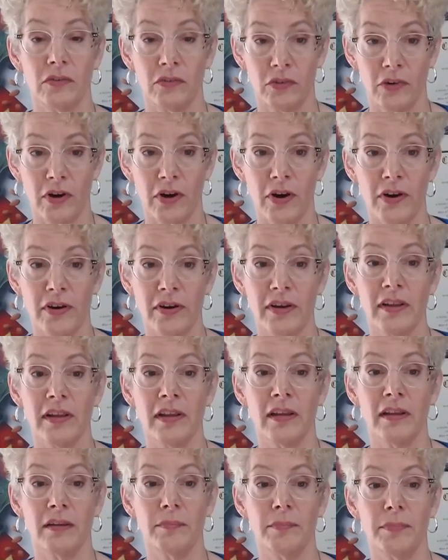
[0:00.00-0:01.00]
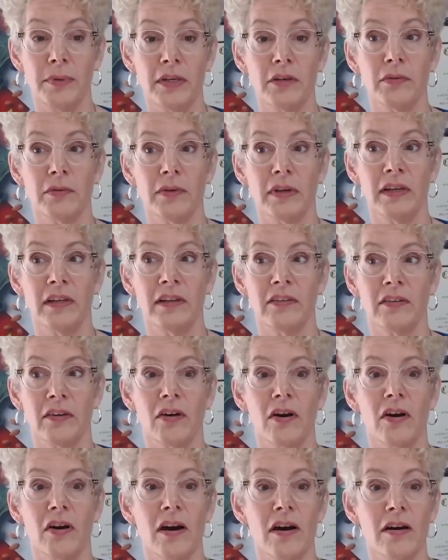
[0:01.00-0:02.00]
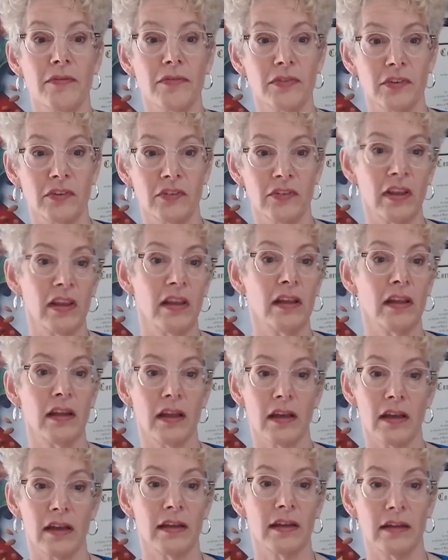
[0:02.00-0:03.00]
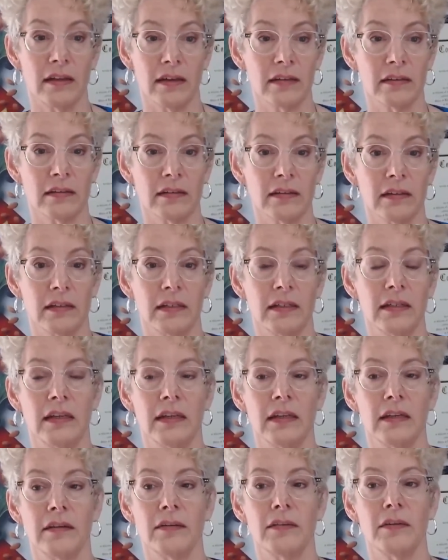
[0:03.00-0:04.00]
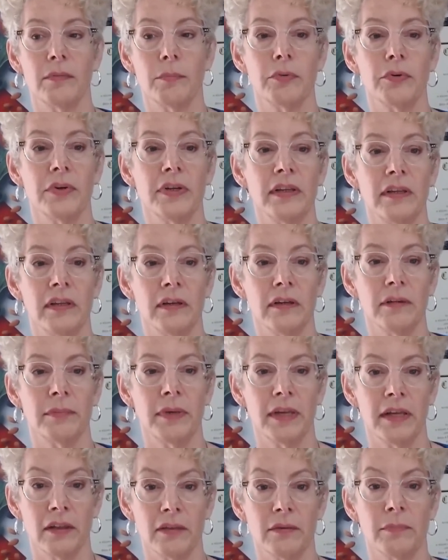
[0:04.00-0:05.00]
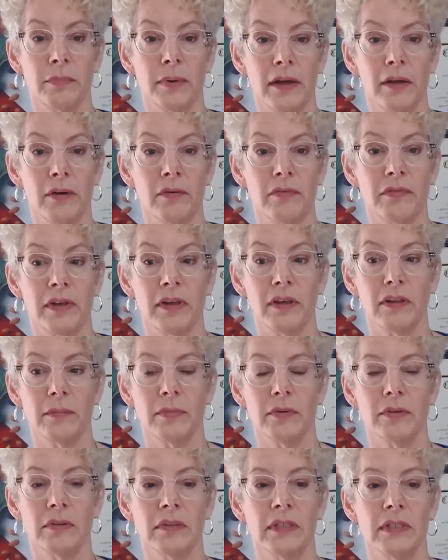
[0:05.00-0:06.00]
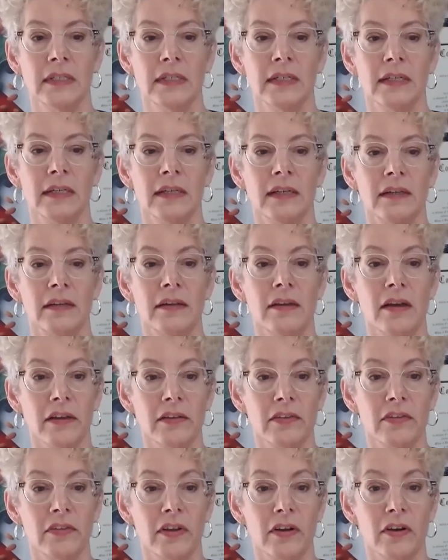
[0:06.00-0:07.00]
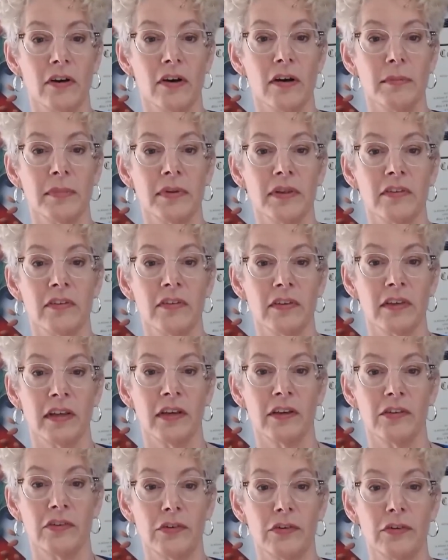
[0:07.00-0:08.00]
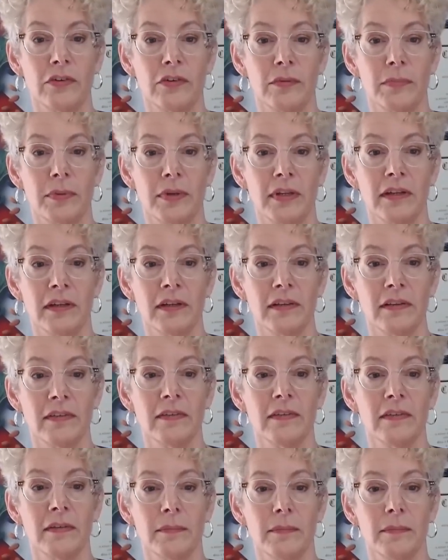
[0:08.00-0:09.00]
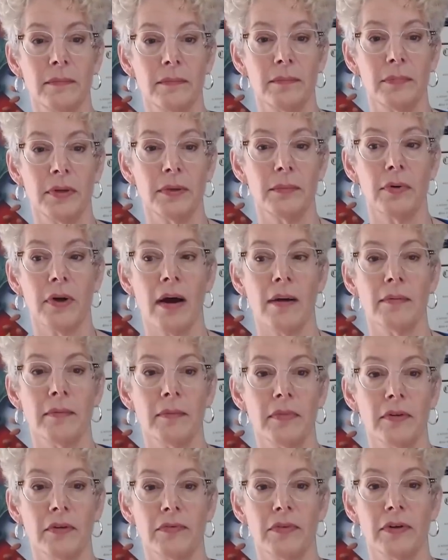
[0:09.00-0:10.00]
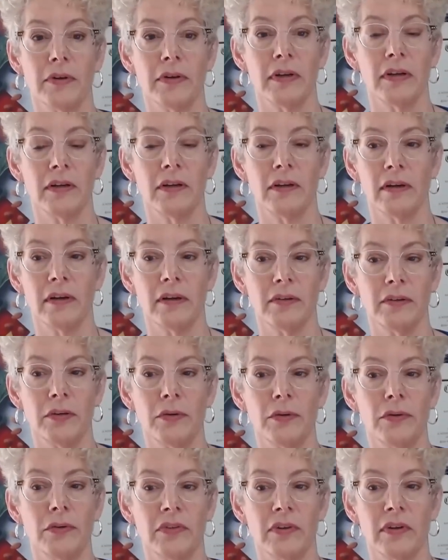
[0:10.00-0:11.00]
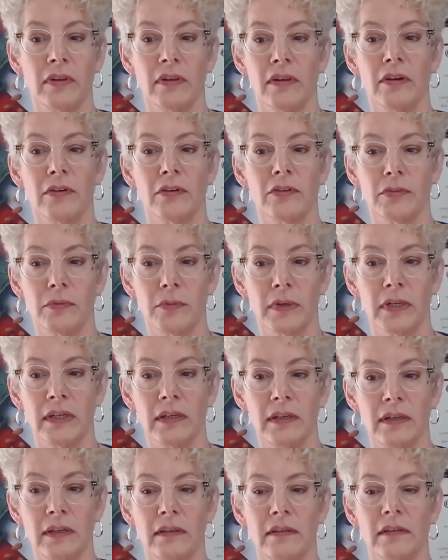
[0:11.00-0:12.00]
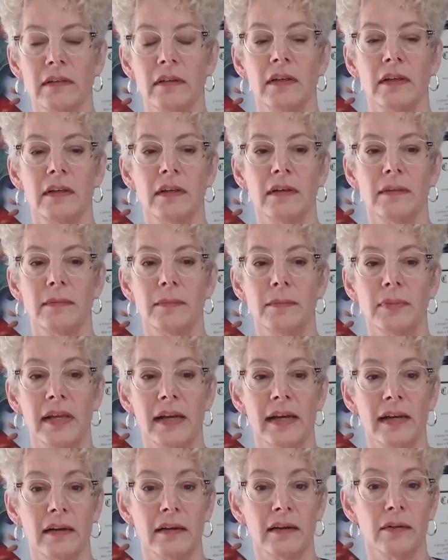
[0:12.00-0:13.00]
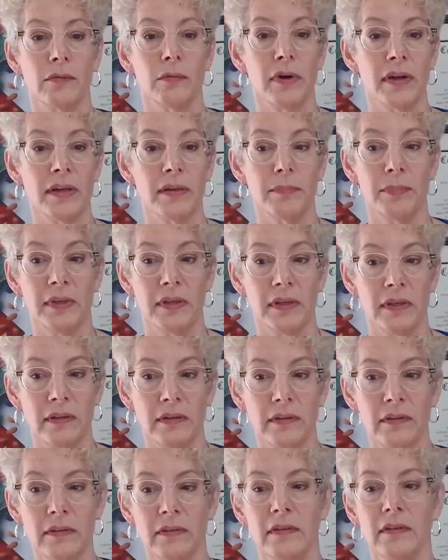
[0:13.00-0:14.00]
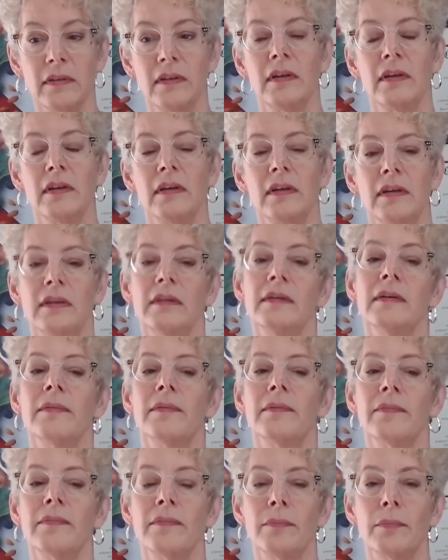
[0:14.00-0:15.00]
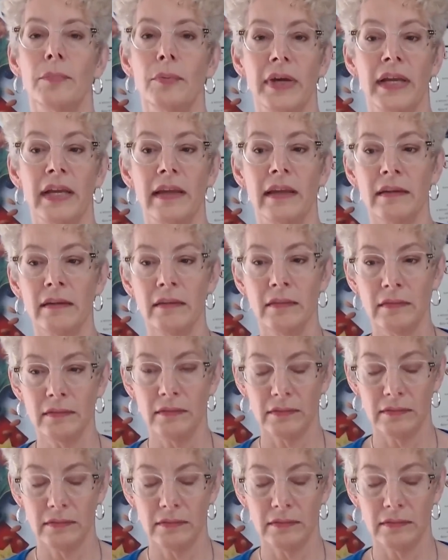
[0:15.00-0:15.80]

chard and beet greens are off the chain high in oxalate and pretty bioavailable. Nuts like almonds, cashews, and peanuts, big problem. They're very uh, used in large quantities. Black and white beans, bran,